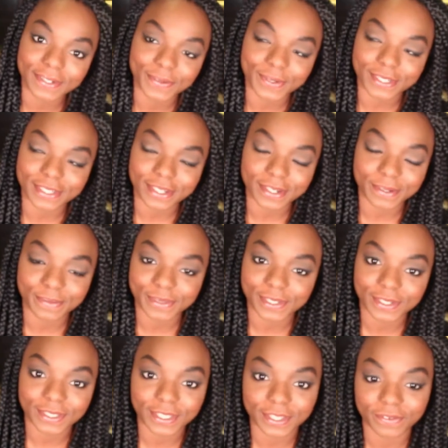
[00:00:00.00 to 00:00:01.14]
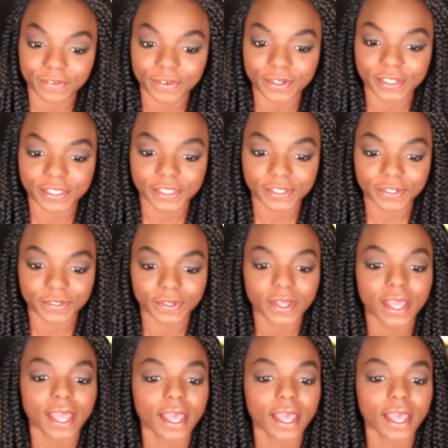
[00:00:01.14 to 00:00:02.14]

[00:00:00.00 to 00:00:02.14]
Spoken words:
which I'm so looking forward to.